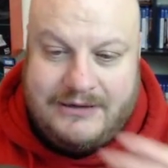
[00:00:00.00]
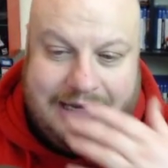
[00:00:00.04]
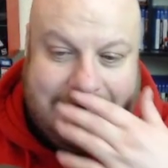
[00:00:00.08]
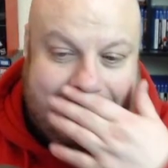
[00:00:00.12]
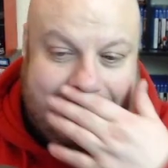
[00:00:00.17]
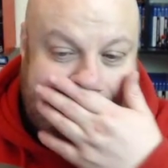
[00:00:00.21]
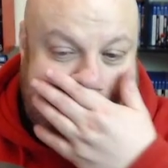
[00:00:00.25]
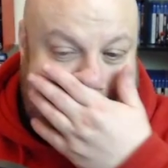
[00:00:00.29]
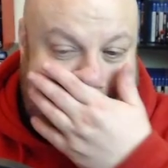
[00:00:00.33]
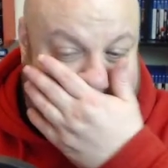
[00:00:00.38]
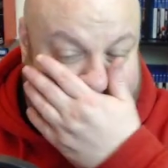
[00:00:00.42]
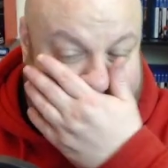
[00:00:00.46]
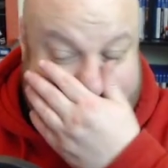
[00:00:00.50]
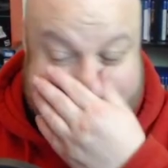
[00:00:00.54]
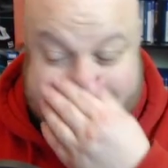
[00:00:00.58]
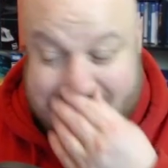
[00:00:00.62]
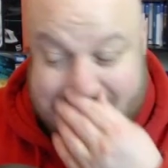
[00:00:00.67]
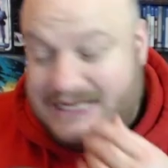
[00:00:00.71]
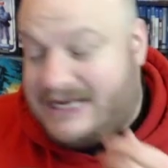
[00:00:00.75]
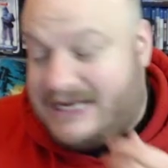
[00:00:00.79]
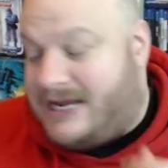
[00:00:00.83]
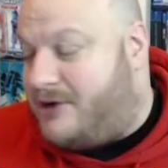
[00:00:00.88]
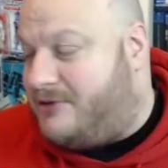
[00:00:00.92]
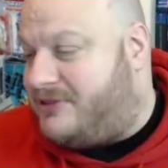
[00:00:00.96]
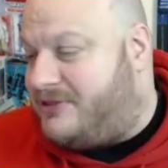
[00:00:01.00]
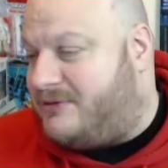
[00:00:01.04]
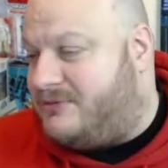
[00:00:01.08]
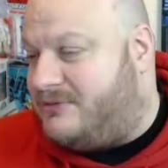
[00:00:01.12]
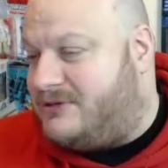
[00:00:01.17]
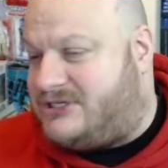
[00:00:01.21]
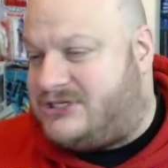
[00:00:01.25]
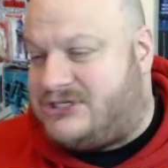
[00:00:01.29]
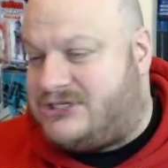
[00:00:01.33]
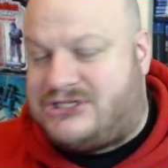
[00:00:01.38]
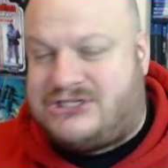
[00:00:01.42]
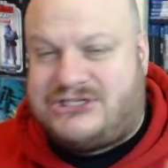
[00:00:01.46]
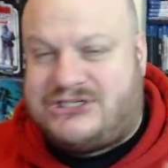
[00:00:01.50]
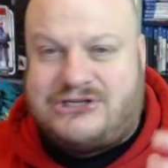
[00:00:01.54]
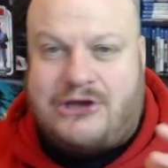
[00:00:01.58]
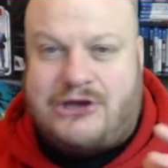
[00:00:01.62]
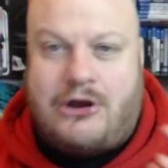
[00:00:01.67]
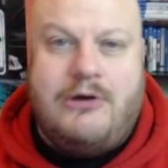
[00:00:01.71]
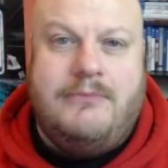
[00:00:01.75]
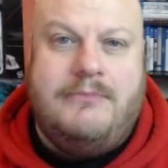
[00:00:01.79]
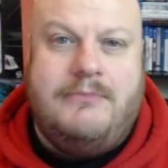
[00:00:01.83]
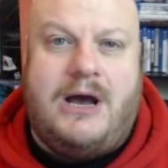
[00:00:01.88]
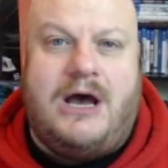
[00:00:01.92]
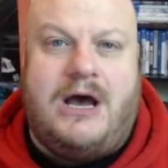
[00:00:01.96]
Uh, you know, there was just
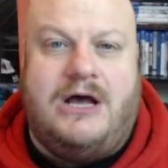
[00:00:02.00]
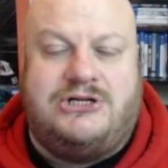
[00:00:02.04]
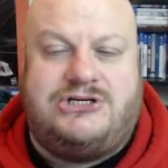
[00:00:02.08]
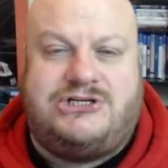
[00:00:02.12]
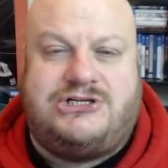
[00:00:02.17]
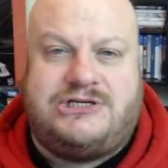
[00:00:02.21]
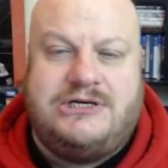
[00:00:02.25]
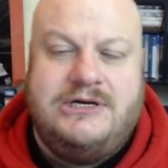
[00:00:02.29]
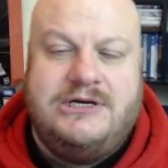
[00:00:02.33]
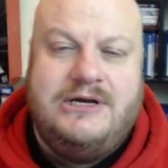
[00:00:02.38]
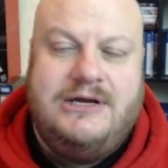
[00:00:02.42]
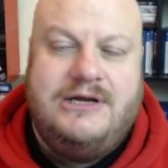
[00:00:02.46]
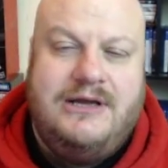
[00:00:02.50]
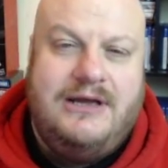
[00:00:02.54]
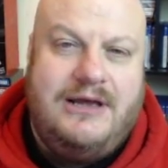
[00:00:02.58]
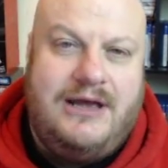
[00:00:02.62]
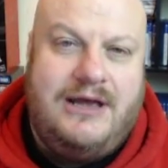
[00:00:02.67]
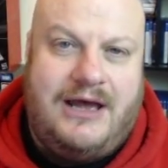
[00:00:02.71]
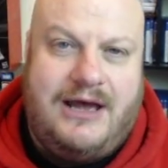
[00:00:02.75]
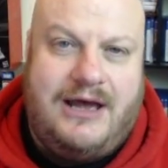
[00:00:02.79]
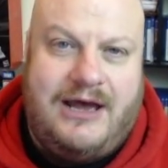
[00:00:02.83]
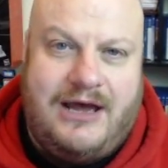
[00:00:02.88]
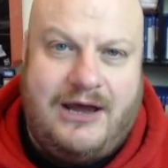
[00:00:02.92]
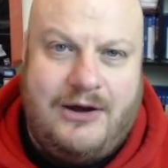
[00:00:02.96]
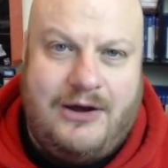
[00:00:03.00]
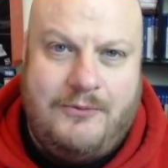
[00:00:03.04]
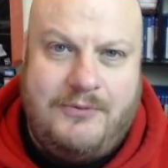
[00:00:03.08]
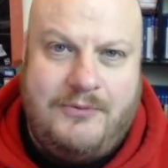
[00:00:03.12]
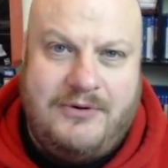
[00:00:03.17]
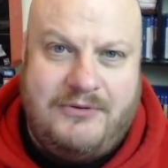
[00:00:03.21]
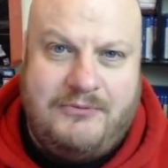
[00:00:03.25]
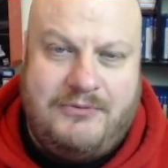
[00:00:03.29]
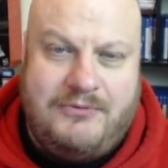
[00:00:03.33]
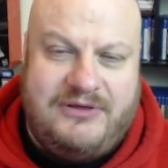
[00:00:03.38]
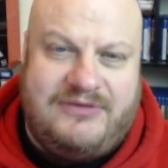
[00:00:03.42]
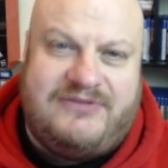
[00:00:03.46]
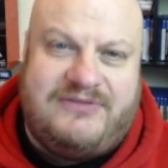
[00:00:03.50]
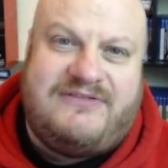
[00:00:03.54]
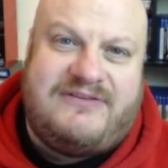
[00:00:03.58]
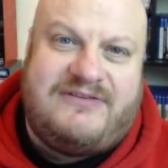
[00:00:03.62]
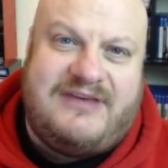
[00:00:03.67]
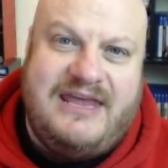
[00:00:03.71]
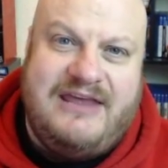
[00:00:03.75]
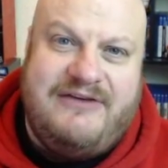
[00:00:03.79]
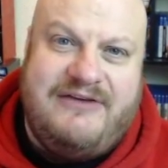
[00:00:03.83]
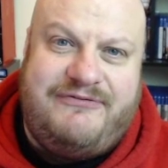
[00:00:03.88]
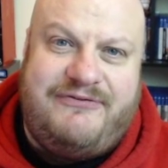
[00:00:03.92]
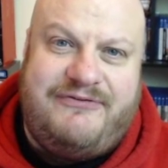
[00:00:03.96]
so much uh, with, with
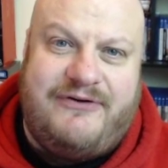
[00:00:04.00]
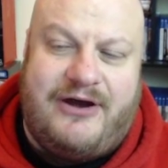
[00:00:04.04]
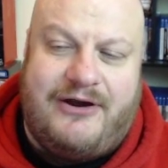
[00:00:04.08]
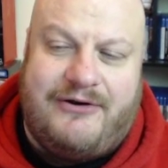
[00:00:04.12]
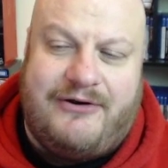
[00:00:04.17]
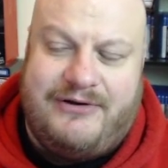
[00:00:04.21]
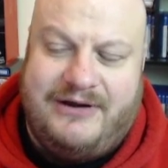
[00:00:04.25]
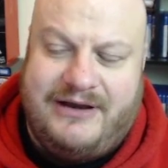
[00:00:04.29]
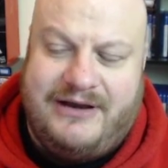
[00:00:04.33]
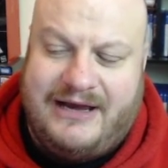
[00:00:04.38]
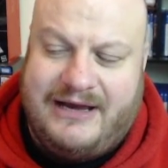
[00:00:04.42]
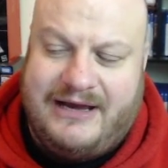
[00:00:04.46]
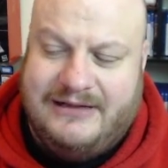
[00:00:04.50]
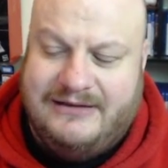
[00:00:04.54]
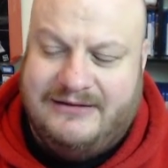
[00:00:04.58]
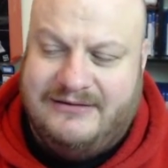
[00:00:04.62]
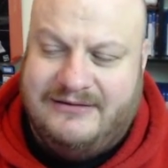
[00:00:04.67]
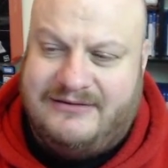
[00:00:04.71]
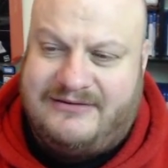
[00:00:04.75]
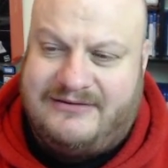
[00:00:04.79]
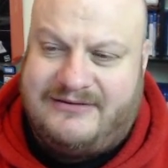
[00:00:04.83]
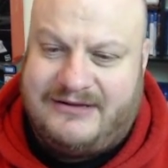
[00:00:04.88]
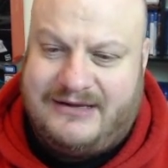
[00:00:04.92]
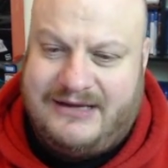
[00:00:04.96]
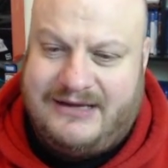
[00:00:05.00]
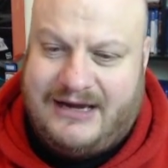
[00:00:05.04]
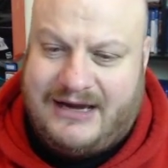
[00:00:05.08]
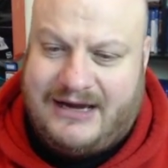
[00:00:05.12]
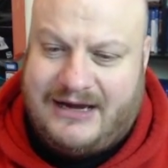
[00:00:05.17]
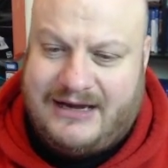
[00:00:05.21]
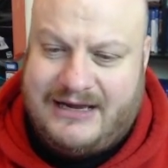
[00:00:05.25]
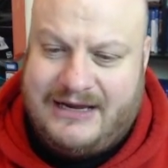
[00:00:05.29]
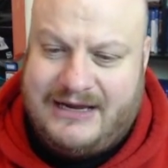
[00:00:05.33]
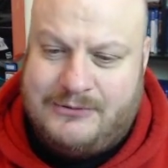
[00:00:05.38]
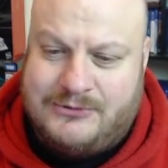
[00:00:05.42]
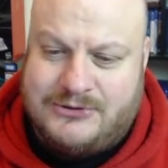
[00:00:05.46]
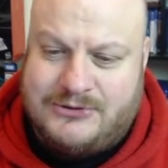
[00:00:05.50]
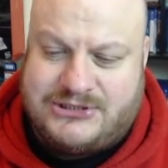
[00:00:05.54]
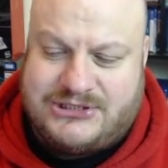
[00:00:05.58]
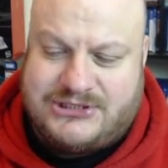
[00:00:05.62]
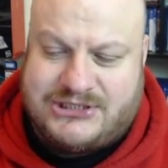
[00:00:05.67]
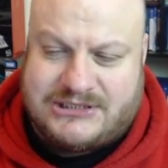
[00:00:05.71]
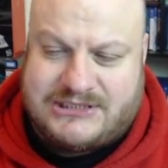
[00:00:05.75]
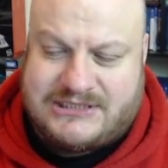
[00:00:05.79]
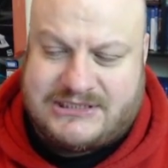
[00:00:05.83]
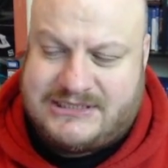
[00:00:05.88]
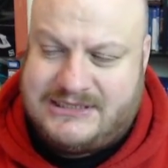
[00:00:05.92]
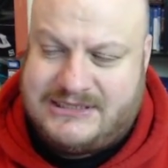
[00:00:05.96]
Tifa, and and uh, it was
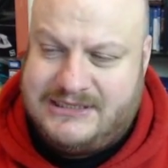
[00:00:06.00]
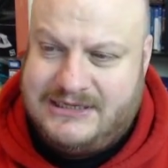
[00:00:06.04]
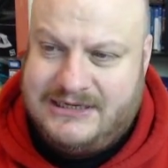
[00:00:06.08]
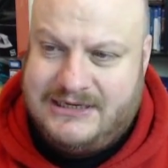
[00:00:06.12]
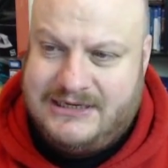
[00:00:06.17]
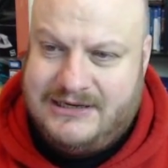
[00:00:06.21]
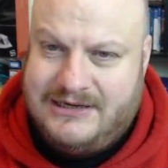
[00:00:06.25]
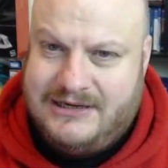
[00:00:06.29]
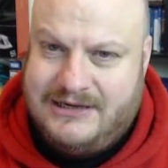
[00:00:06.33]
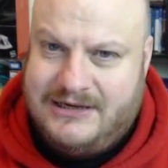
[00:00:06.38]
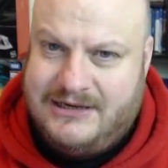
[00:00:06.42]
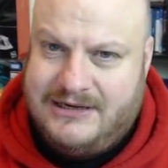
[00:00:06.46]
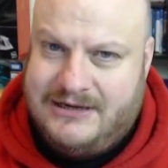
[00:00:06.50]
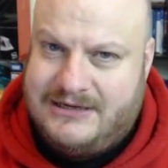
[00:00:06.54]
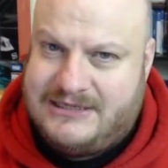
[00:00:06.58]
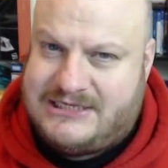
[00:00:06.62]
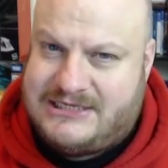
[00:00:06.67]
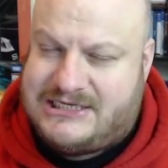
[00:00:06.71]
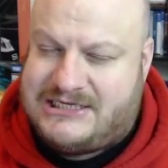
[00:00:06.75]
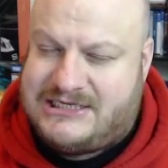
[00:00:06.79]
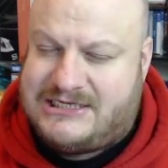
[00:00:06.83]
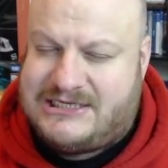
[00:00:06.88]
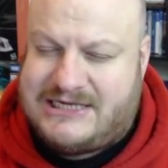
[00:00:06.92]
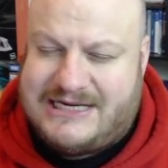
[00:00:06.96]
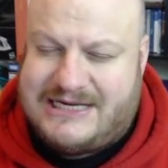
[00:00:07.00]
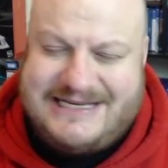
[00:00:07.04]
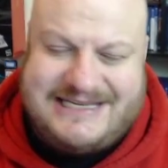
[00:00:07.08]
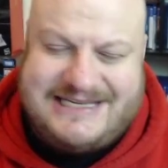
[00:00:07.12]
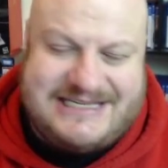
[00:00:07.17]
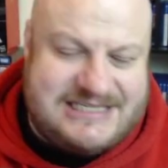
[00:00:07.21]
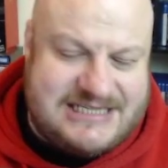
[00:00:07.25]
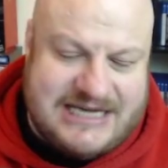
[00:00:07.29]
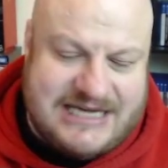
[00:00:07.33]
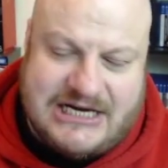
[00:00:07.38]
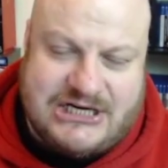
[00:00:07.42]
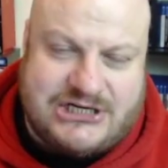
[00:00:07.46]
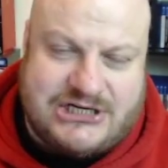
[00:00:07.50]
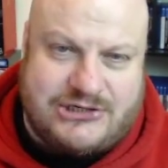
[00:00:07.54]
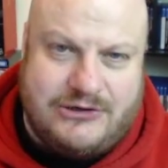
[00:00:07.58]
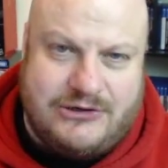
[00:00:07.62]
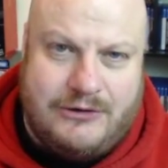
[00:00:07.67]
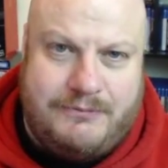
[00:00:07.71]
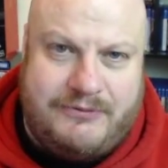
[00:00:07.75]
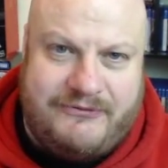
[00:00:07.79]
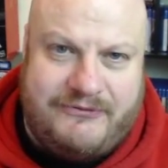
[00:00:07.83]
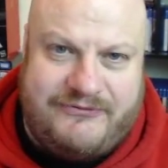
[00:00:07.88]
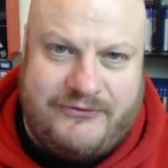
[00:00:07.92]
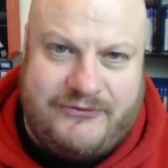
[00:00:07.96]
just a
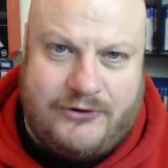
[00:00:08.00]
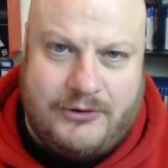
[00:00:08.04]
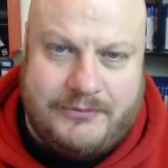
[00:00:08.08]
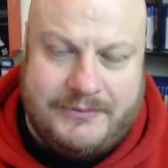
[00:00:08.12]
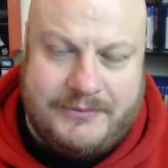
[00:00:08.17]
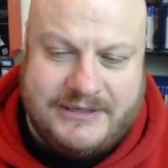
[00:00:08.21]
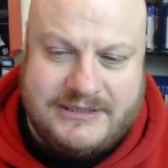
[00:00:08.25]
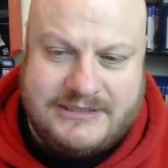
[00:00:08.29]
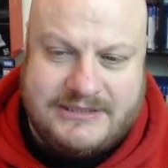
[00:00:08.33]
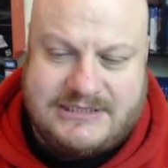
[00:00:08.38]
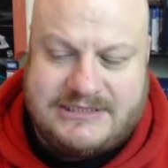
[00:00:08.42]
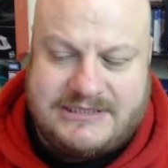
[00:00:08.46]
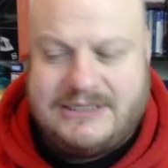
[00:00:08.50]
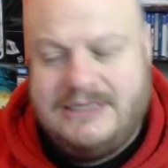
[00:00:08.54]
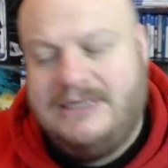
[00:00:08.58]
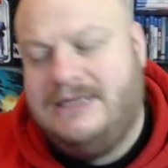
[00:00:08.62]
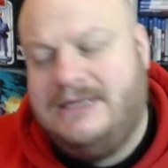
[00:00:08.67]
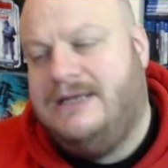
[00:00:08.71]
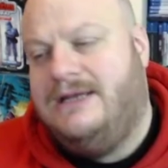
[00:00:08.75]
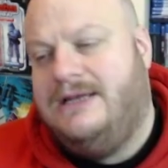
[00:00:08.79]
sensational performance.